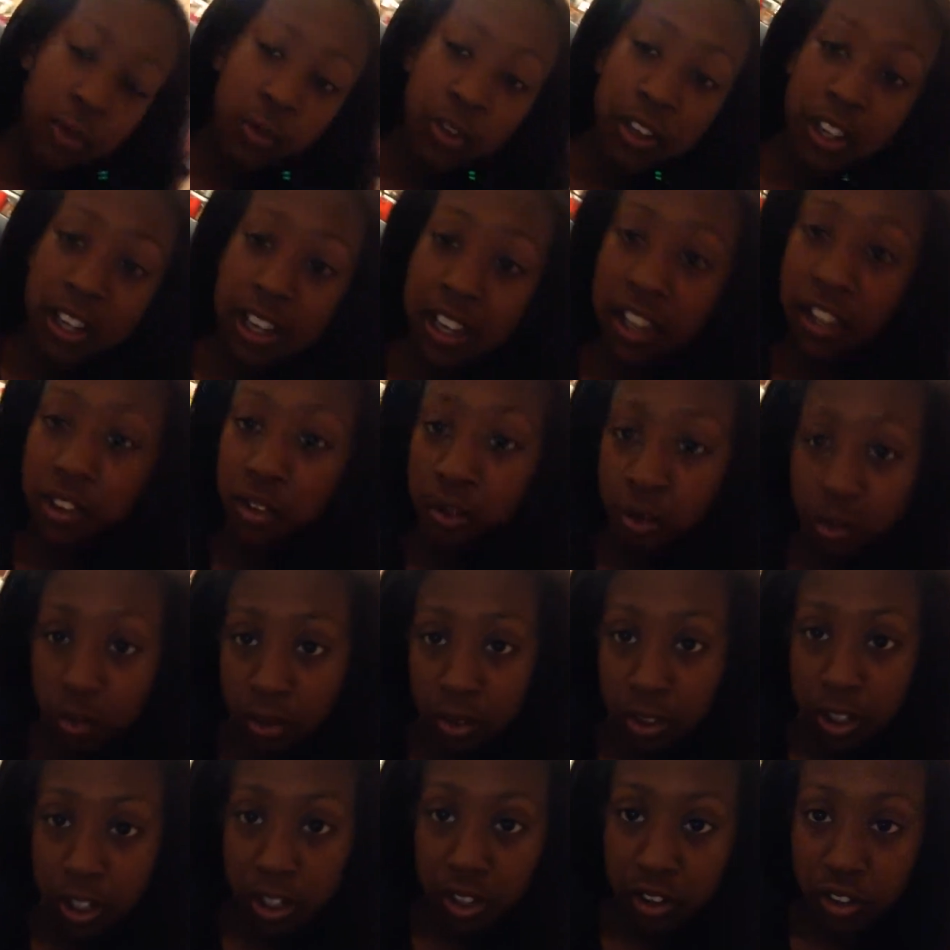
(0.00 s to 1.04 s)
We can't use
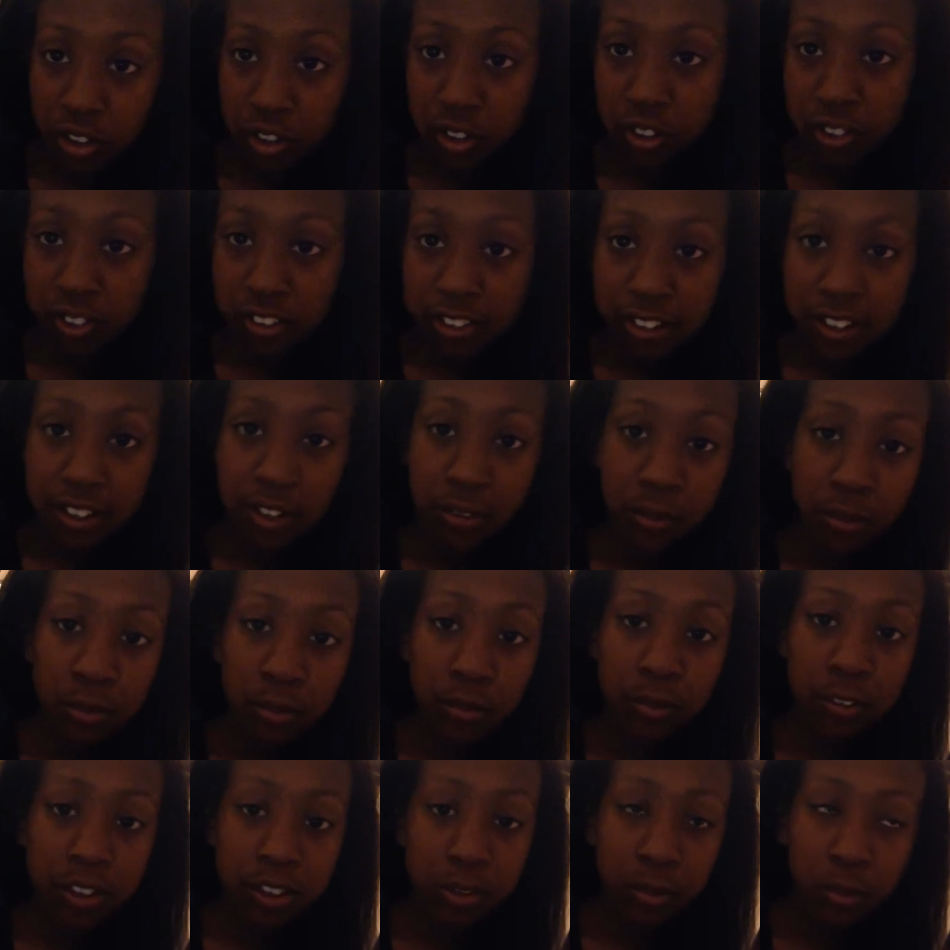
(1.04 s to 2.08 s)
stickers. I guess,
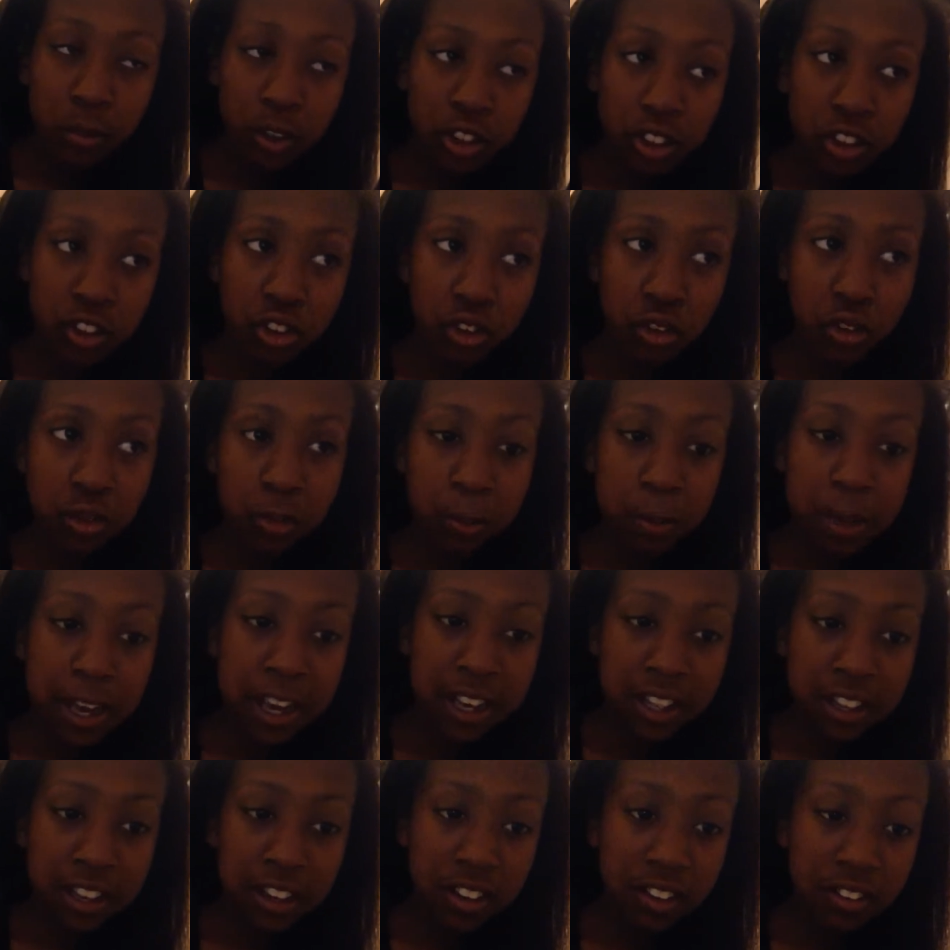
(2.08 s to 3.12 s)
like, we can use
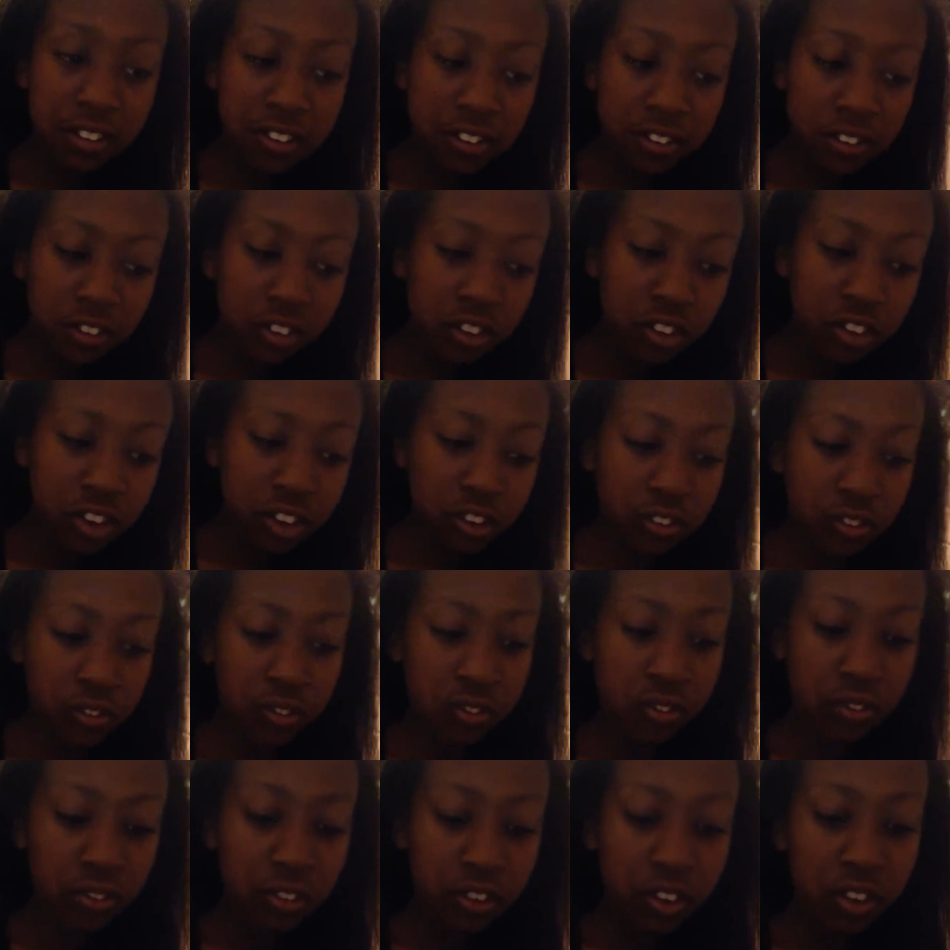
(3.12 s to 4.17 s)
magnets and stuff.